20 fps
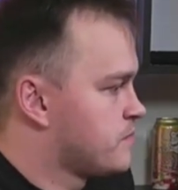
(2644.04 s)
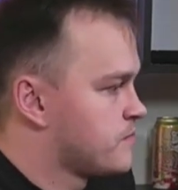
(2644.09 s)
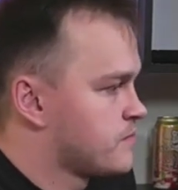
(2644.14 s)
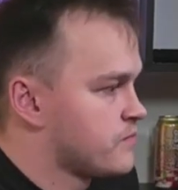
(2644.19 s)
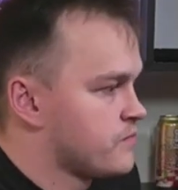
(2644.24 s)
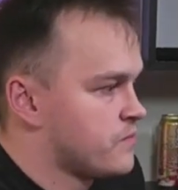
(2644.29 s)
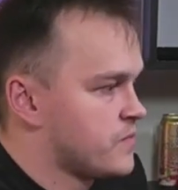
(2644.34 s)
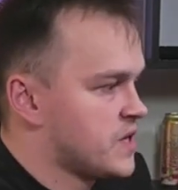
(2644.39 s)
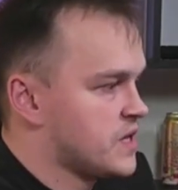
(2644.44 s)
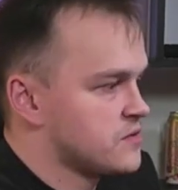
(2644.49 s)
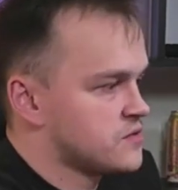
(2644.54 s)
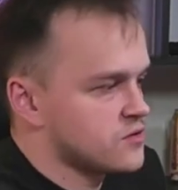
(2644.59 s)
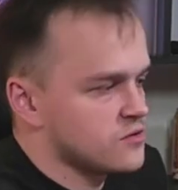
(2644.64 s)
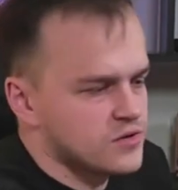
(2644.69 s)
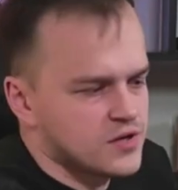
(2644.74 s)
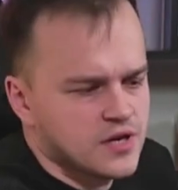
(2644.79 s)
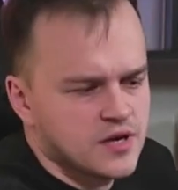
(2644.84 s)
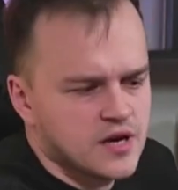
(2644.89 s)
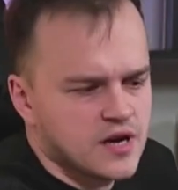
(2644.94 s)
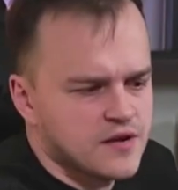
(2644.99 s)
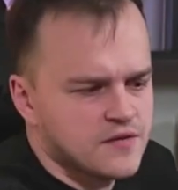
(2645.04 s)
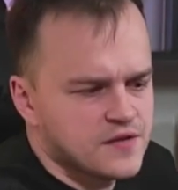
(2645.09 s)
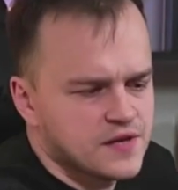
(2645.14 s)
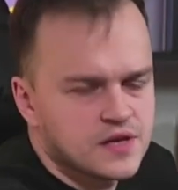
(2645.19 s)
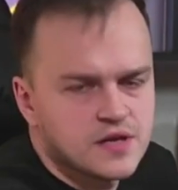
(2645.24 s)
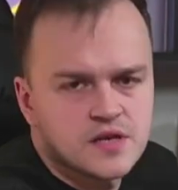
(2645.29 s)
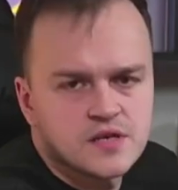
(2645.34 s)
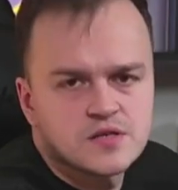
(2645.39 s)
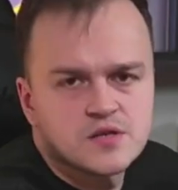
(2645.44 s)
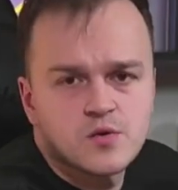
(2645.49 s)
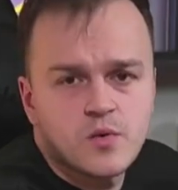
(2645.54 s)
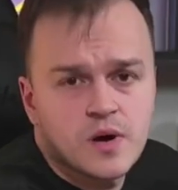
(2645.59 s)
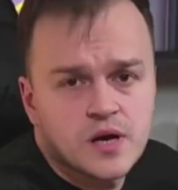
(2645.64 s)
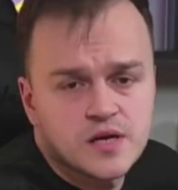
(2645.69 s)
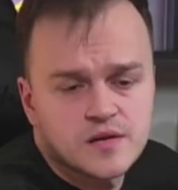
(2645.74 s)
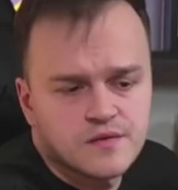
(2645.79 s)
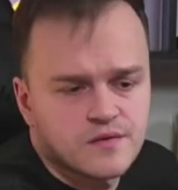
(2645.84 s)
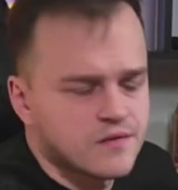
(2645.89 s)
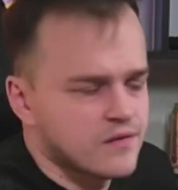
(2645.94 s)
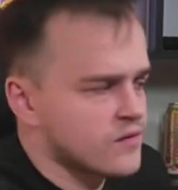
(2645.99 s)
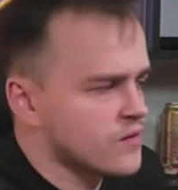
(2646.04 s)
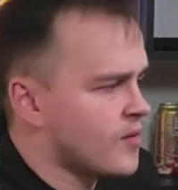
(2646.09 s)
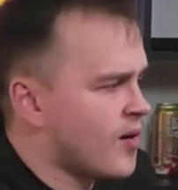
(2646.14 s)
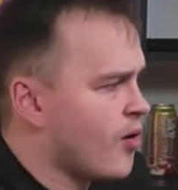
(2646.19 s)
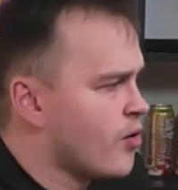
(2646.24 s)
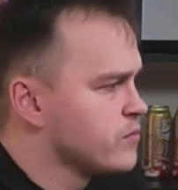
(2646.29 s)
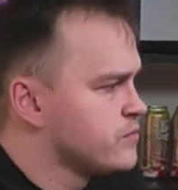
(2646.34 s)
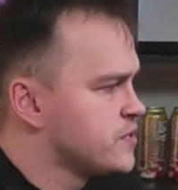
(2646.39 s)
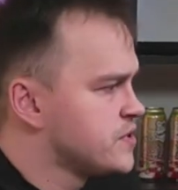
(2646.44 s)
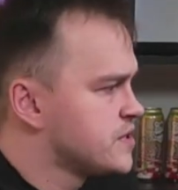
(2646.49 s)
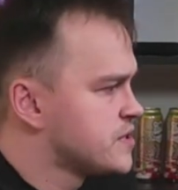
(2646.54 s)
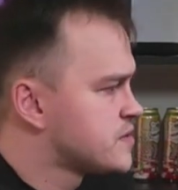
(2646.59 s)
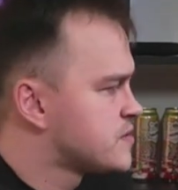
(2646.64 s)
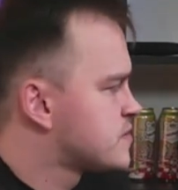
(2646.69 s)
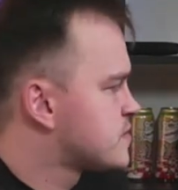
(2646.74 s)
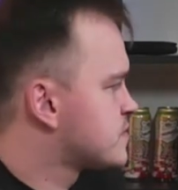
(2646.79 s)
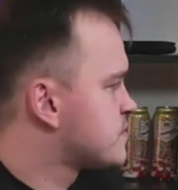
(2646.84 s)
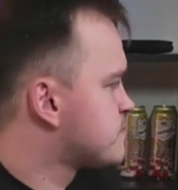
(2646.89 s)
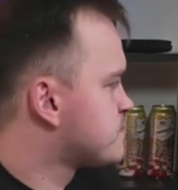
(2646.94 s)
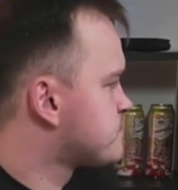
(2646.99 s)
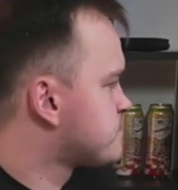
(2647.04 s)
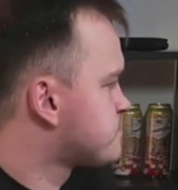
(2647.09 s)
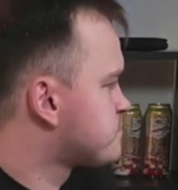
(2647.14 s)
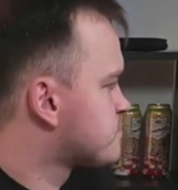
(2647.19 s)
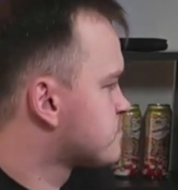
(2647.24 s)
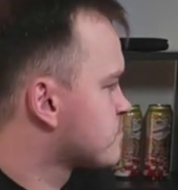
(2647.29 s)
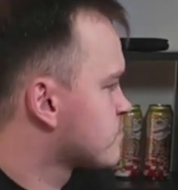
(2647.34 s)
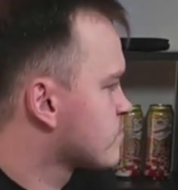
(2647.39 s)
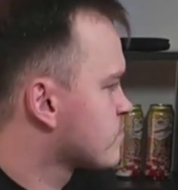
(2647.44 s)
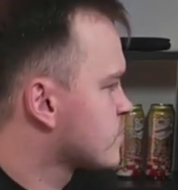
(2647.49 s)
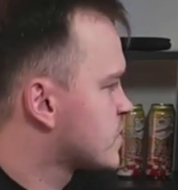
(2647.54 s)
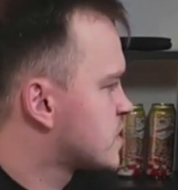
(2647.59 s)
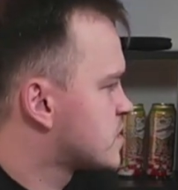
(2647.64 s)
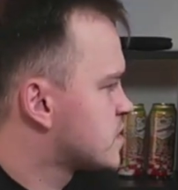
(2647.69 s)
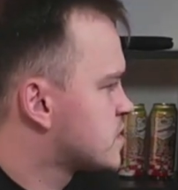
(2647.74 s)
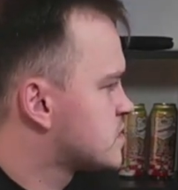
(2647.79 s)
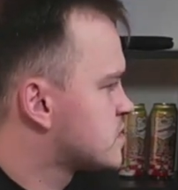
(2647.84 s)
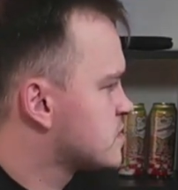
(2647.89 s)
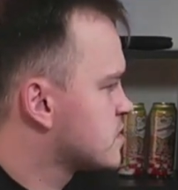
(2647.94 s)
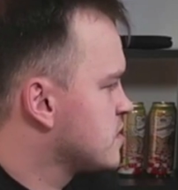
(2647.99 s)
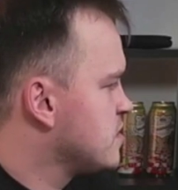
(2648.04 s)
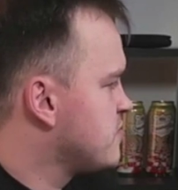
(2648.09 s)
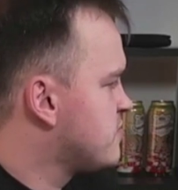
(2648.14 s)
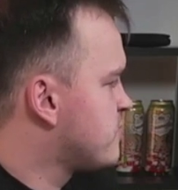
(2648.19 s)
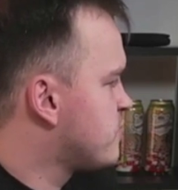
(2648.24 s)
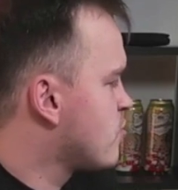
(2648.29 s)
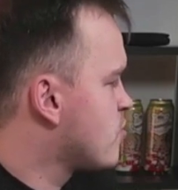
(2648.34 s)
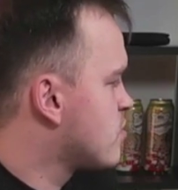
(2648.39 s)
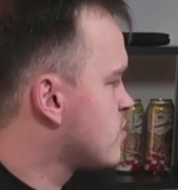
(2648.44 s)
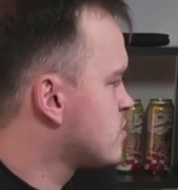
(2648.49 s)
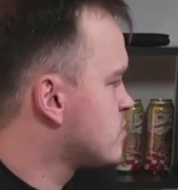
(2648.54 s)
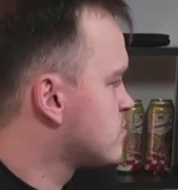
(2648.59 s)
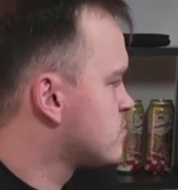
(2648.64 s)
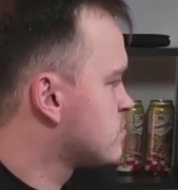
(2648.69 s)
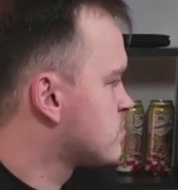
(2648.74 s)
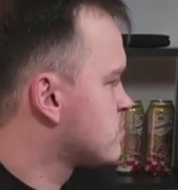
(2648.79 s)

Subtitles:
Yeah, so here I think it's quite obvious, just e4,